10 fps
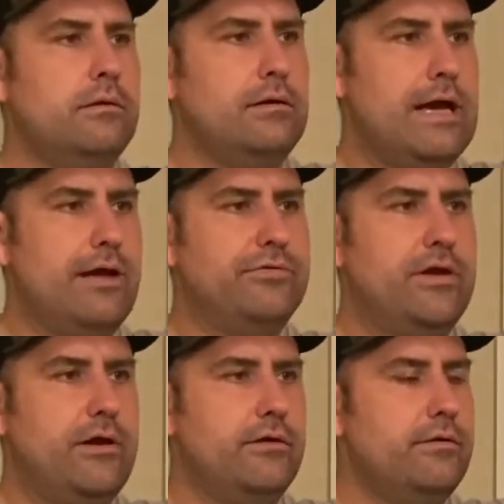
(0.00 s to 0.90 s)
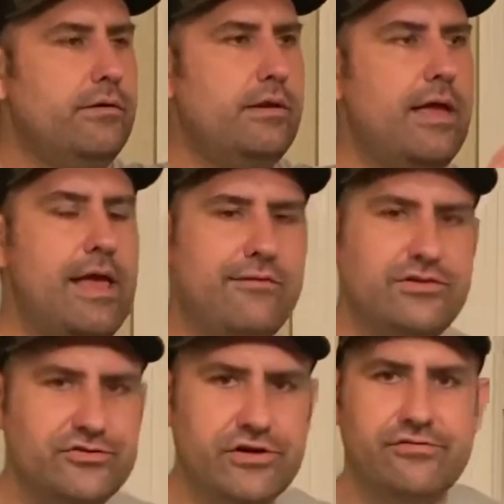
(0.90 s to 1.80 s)
out there, heavy
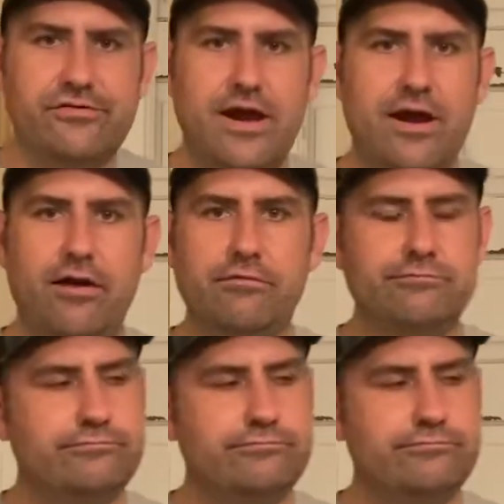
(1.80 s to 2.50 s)
string of fire,